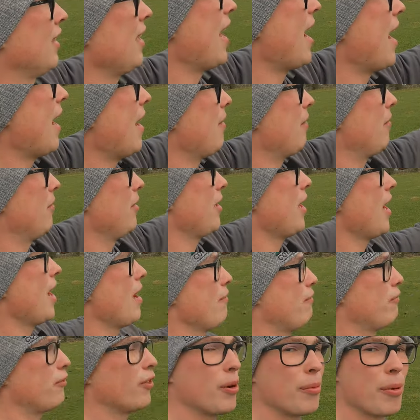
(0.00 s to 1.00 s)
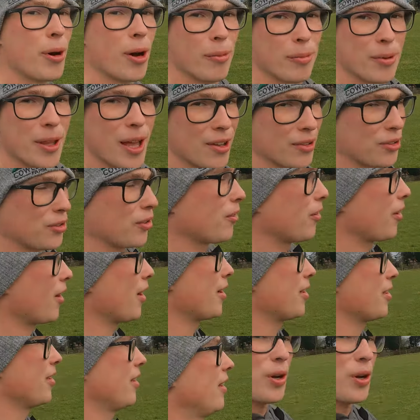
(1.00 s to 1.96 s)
Yeah, yeah, thumb up, that's all right.